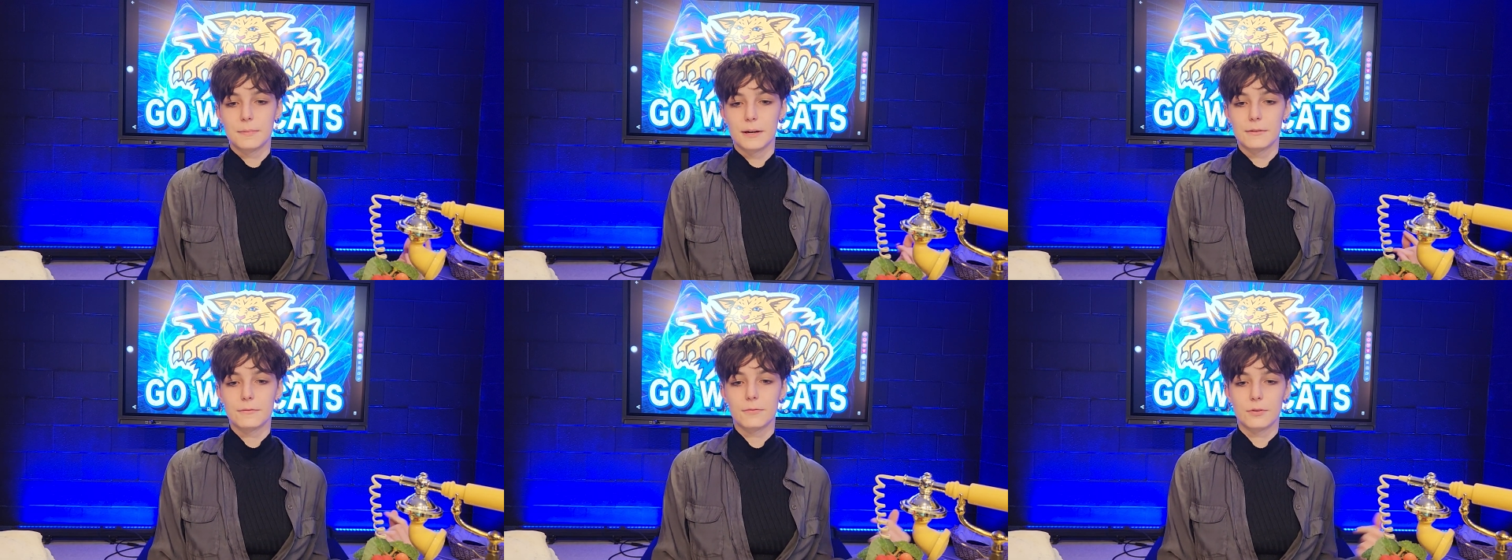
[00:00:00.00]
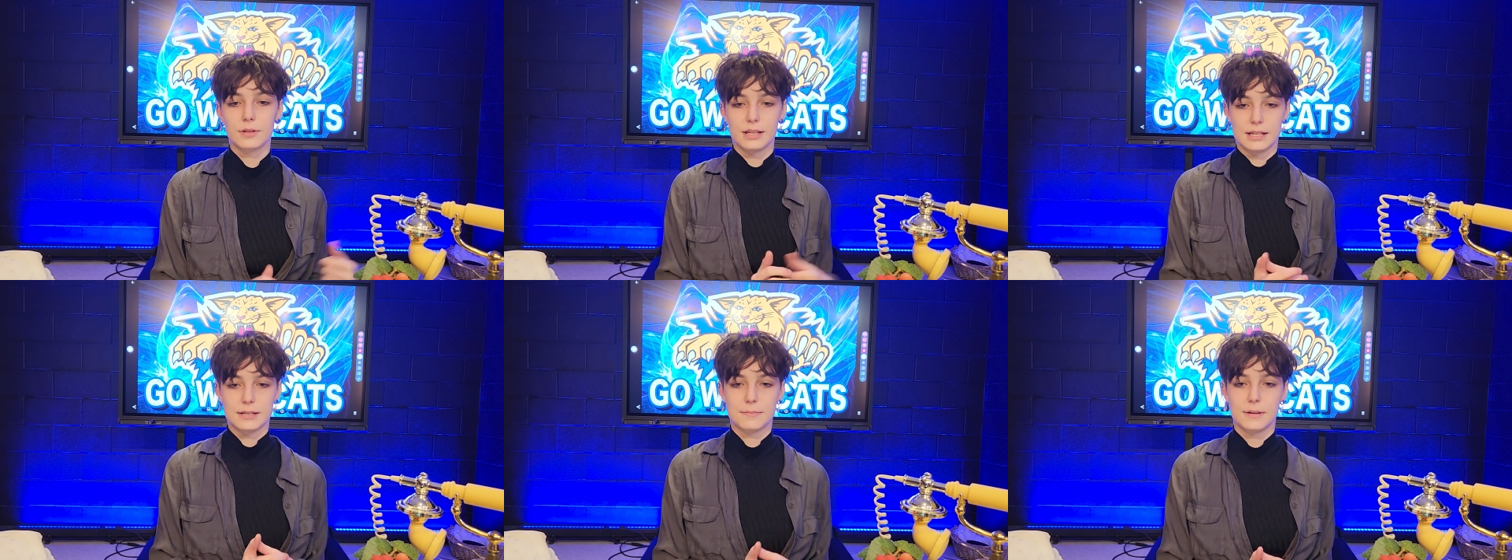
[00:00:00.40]
but for
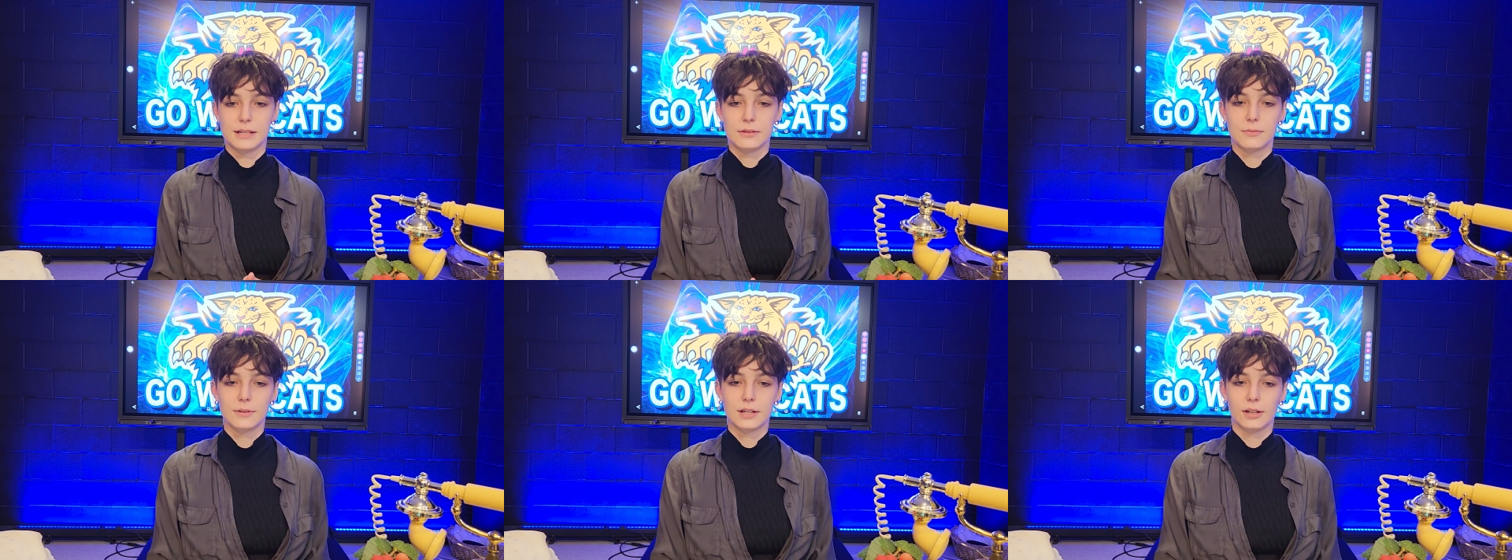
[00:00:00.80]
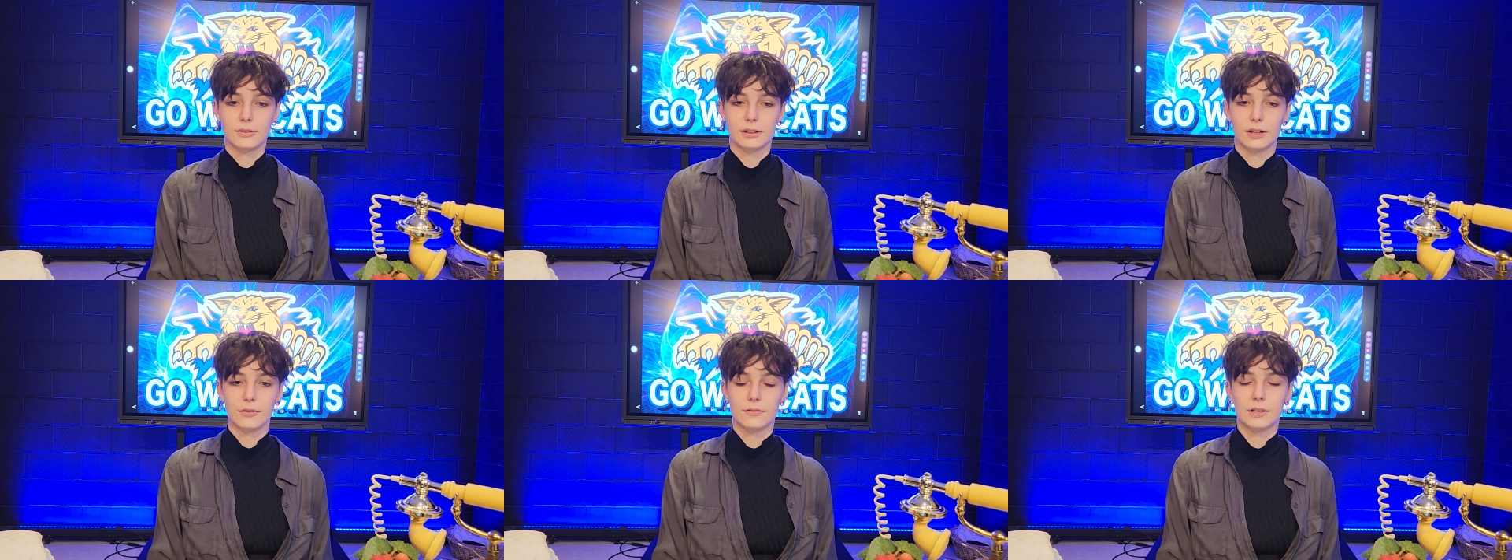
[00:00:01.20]
this month we're
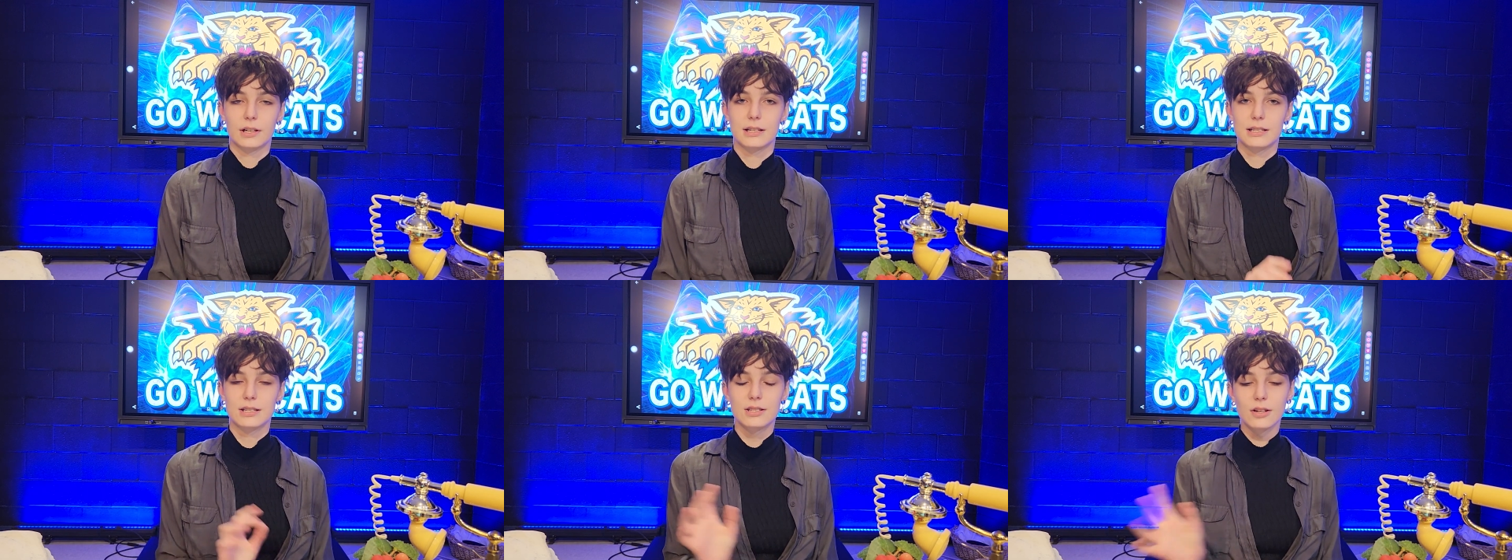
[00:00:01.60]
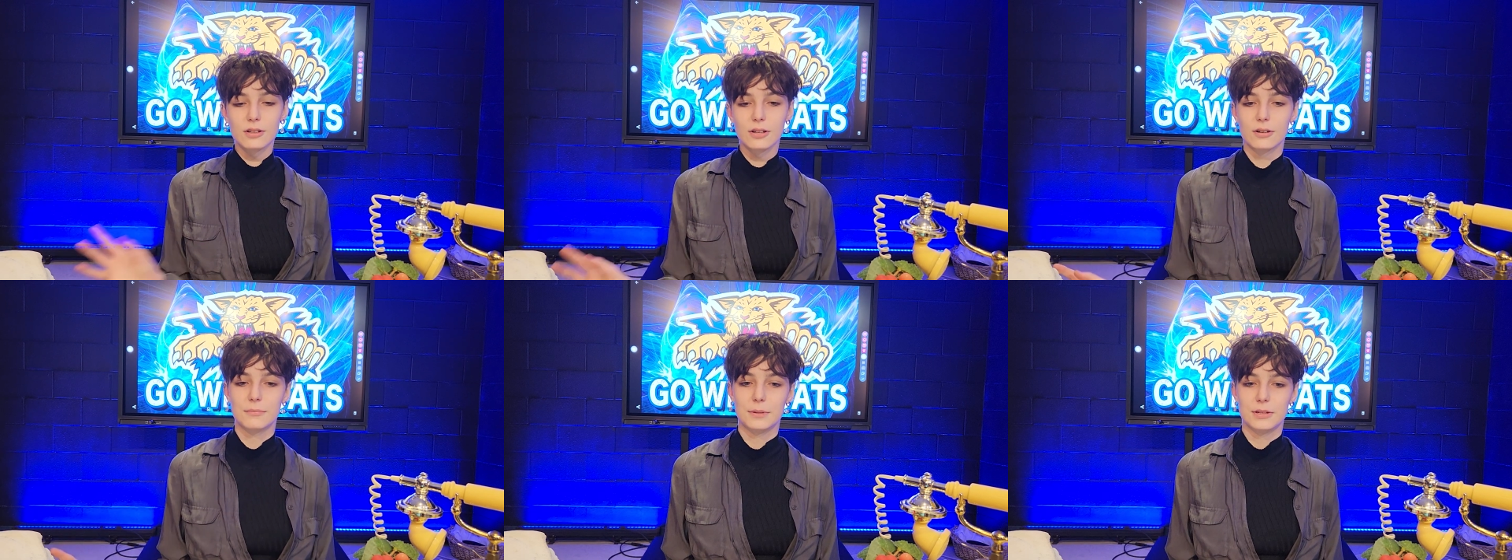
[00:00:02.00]
going over his
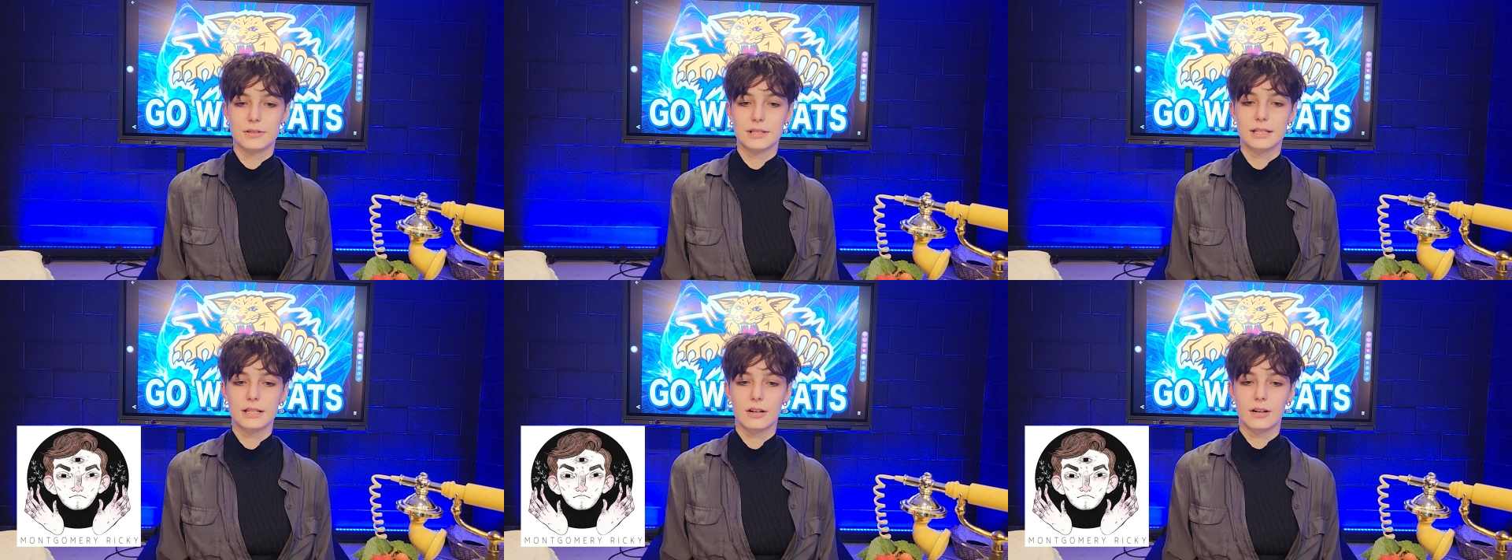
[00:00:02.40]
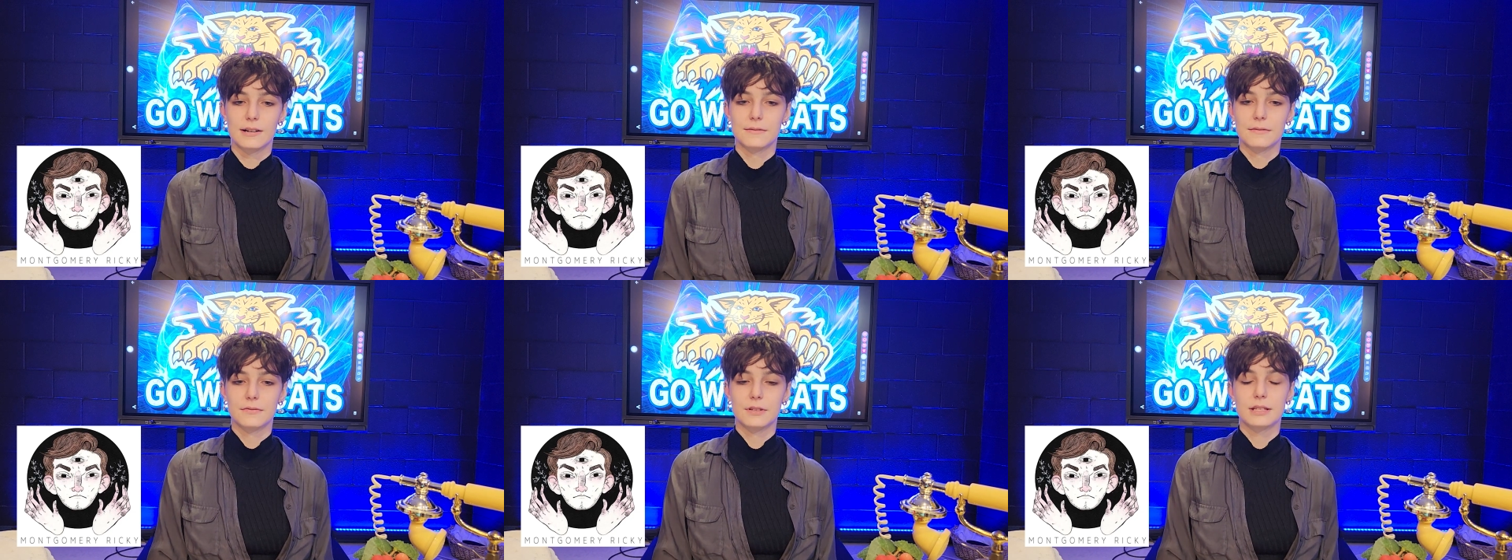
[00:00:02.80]
solo music
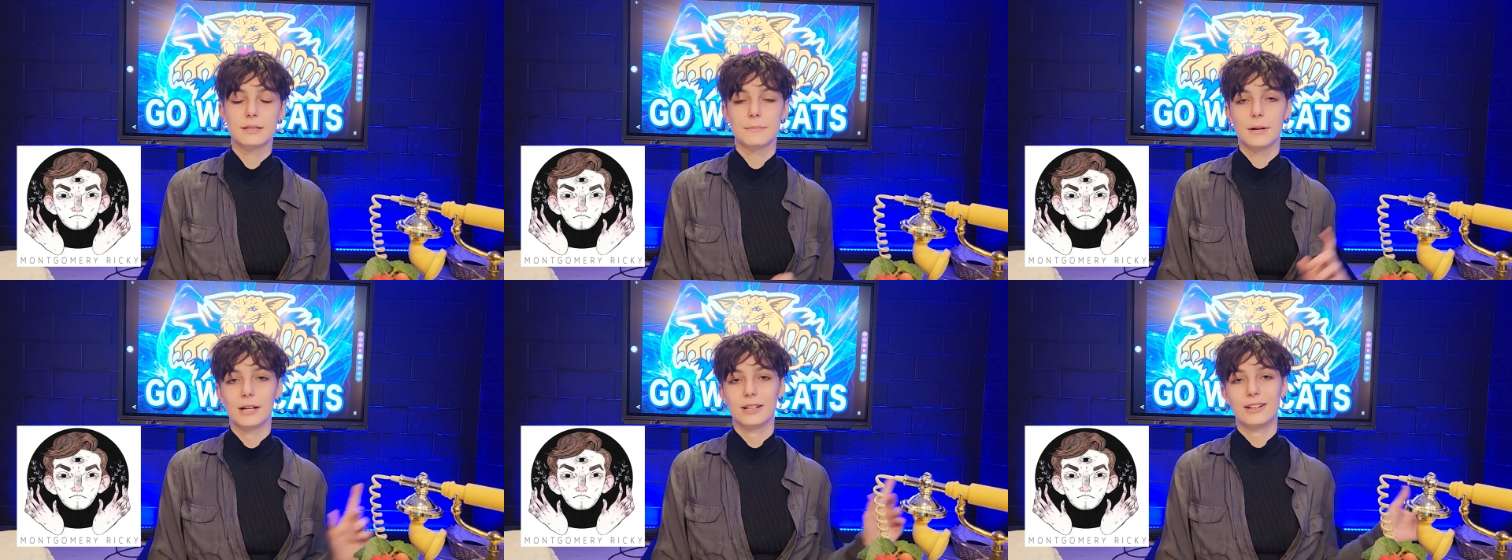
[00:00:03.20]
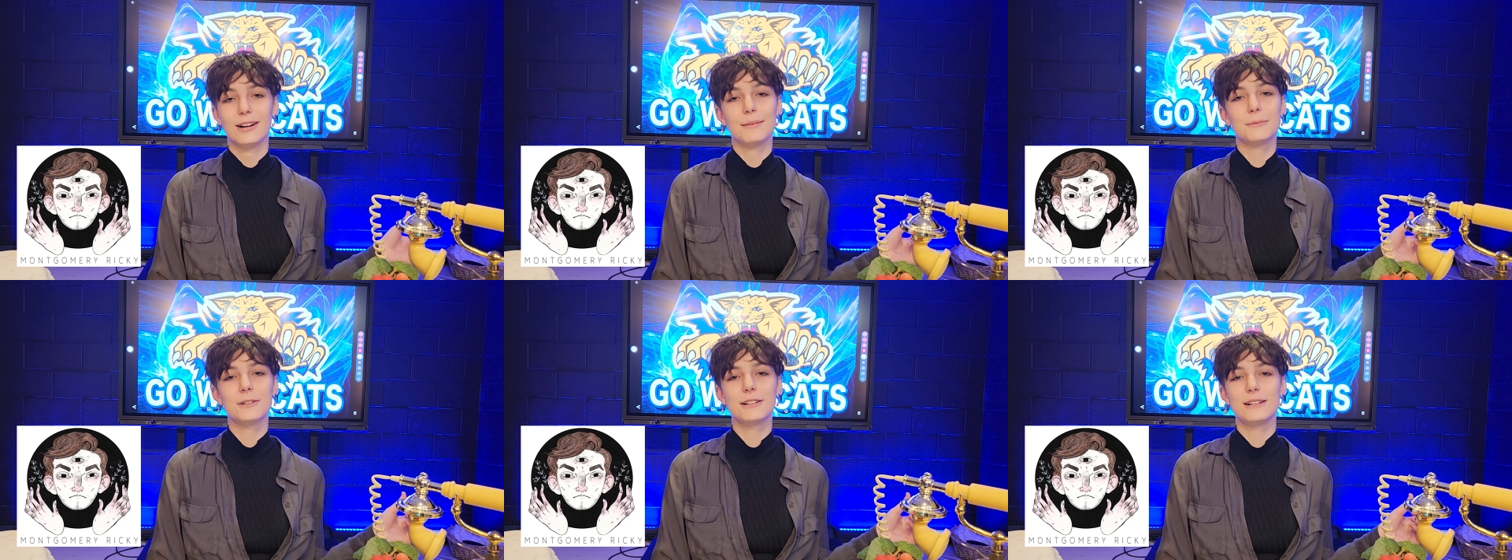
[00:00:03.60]
off of his
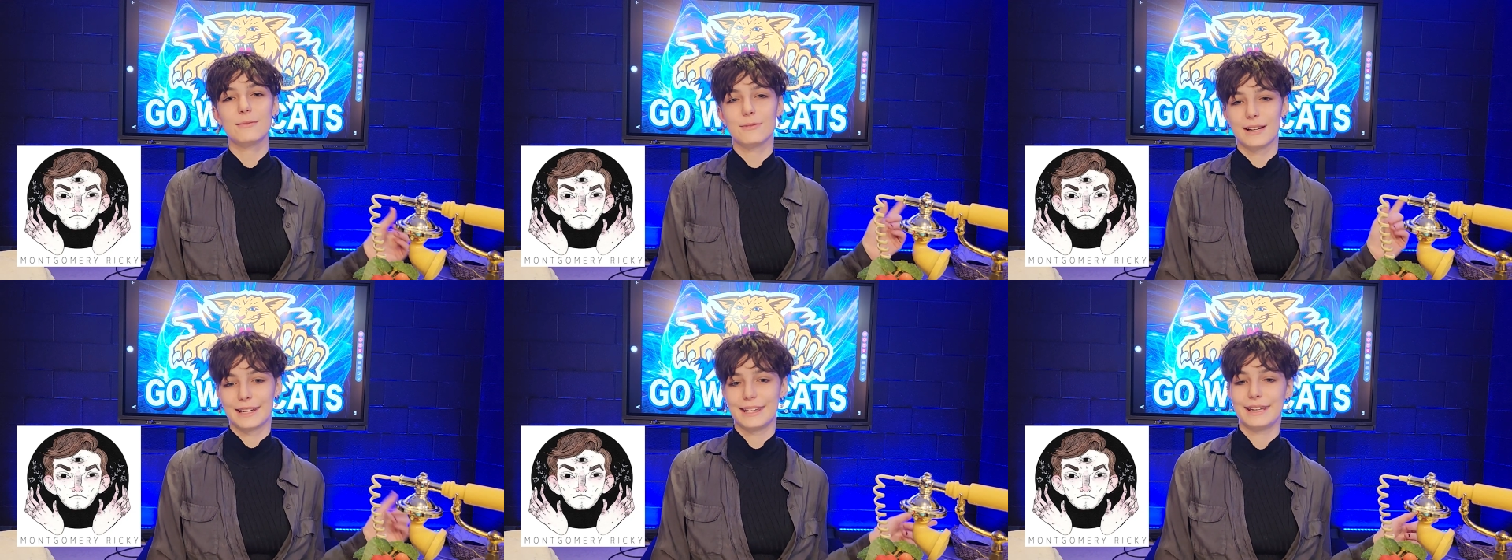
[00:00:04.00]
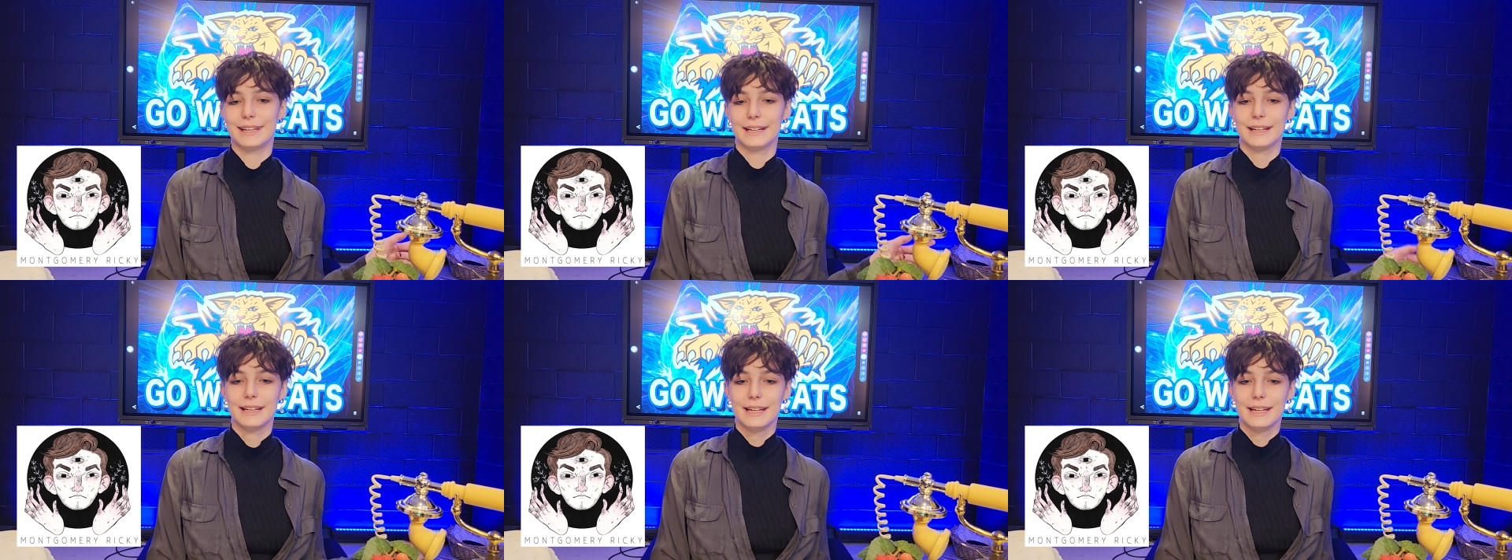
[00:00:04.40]
Montgomery Ricky